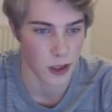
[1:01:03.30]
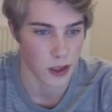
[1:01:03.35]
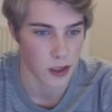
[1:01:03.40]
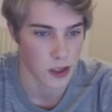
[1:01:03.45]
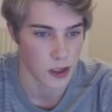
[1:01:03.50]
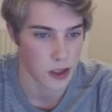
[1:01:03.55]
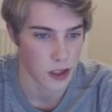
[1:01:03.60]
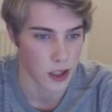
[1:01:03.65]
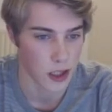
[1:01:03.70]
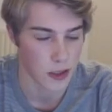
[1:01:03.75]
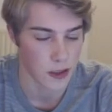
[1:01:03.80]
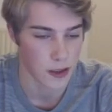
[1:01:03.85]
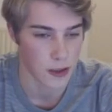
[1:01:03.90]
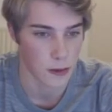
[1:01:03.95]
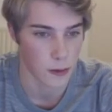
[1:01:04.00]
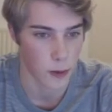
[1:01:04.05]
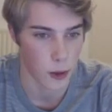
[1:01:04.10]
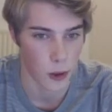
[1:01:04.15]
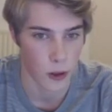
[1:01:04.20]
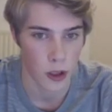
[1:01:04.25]
Dutch chess as
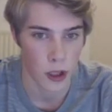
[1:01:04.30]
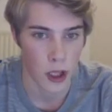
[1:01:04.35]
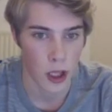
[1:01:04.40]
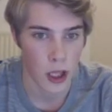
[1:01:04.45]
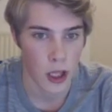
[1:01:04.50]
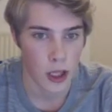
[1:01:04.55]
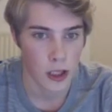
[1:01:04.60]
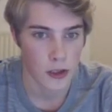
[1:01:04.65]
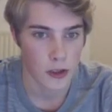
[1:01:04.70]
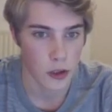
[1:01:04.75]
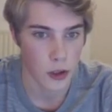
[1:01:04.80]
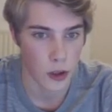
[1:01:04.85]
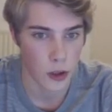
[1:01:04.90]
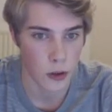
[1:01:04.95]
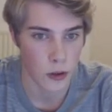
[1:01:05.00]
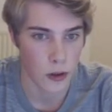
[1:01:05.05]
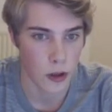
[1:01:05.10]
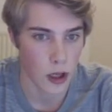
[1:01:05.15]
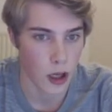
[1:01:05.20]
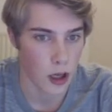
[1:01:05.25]
well.
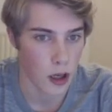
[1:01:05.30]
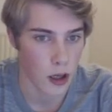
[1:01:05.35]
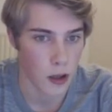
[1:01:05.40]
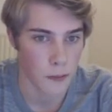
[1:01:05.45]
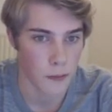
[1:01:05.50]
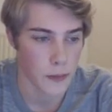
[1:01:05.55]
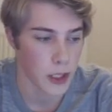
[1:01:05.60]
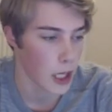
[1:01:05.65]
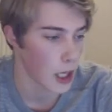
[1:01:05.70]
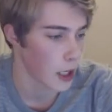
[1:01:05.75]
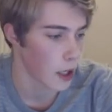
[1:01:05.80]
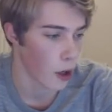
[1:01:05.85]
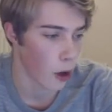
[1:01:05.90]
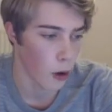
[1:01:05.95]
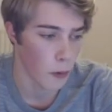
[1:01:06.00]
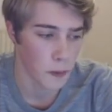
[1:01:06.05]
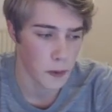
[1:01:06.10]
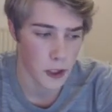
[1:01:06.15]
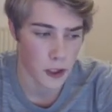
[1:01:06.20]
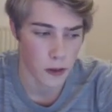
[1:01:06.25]
So um, yeah, I
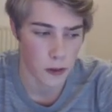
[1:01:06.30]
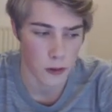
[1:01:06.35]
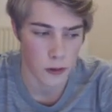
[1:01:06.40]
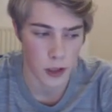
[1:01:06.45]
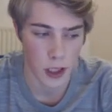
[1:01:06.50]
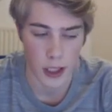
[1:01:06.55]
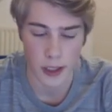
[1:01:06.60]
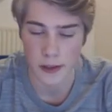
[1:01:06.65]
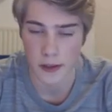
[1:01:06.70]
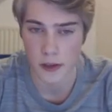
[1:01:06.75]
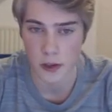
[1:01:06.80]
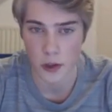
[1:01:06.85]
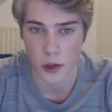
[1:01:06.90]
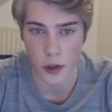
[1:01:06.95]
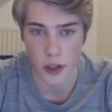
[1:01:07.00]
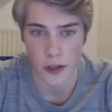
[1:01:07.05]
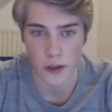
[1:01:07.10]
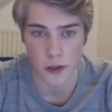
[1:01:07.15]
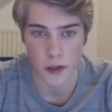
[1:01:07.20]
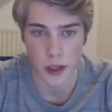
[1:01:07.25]
hope you guys
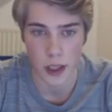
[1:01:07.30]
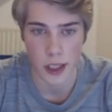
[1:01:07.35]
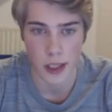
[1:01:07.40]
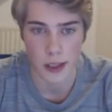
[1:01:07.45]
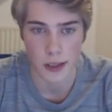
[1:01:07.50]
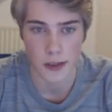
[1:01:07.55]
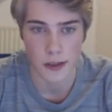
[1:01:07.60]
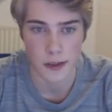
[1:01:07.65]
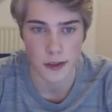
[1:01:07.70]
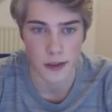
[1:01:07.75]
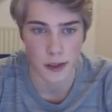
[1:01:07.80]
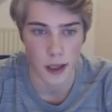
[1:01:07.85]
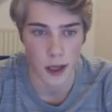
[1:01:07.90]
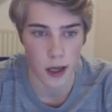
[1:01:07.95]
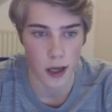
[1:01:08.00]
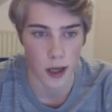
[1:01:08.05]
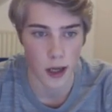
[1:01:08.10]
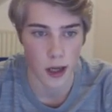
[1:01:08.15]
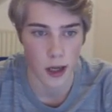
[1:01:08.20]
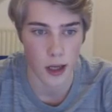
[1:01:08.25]
enjoyed today's
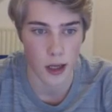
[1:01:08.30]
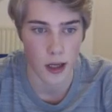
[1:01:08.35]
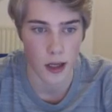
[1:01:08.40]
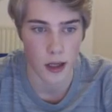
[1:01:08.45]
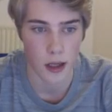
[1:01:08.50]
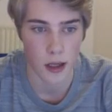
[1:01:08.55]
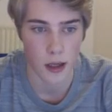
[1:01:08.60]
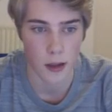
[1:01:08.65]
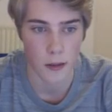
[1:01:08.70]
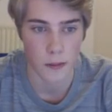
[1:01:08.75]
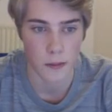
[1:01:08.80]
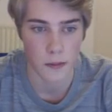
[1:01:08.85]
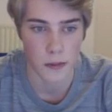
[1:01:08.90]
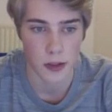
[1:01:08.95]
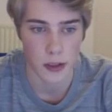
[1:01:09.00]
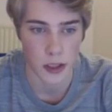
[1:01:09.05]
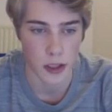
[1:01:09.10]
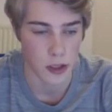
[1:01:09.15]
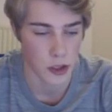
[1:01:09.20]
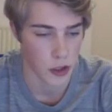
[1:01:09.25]
um,
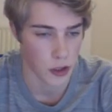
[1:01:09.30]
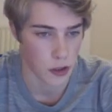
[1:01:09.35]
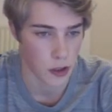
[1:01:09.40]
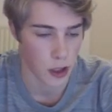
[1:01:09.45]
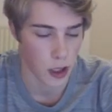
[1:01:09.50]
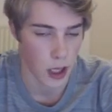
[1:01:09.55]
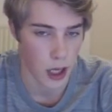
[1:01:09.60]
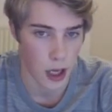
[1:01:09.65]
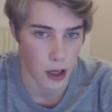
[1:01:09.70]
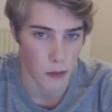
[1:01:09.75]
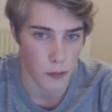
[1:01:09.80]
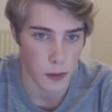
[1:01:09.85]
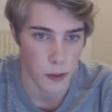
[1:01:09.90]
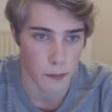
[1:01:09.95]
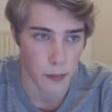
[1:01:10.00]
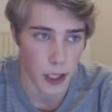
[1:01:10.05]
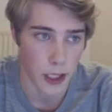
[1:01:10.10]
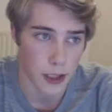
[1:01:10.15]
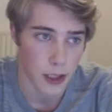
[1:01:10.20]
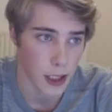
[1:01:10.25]
session. I'll be
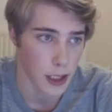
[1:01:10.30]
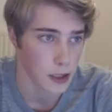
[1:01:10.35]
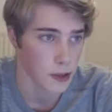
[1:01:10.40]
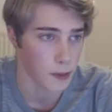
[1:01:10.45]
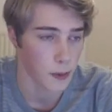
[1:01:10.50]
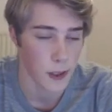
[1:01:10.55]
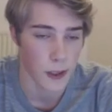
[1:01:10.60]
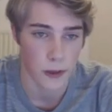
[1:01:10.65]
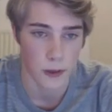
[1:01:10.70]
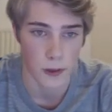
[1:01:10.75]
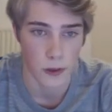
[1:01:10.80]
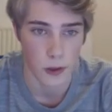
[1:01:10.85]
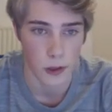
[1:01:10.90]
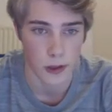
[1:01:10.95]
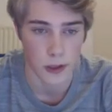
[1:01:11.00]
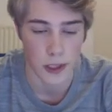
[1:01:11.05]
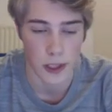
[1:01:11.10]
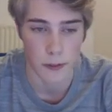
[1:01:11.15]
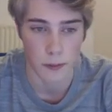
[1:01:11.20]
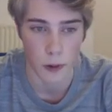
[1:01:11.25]
back next week on
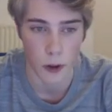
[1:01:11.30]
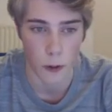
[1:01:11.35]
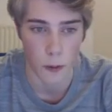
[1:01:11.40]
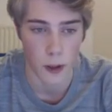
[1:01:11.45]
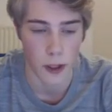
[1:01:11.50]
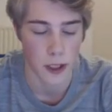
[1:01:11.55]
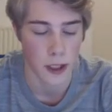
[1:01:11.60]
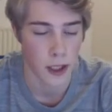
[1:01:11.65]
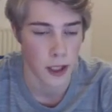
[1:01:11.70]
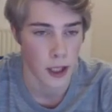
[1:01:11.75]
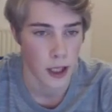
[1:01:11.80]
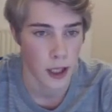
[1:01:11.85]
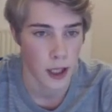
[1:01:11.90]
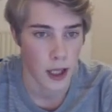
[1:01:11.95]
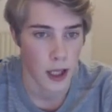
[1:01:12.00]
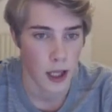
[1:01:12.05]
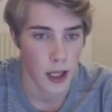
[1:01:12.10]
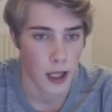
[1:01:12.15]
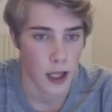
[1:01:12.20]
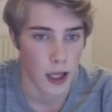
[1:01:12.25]
Thursday probably.
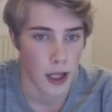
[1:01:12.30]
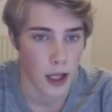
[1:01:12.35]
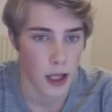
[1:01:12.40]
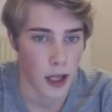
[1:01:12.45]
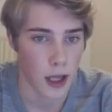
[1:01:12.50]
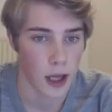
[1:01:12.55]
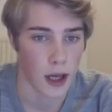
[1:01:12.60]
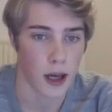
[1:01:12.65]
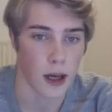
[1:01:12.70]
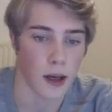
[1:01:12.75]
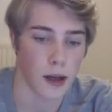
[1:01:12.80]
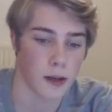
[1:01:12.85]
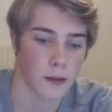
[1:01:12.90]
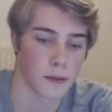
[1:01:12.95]
Uh,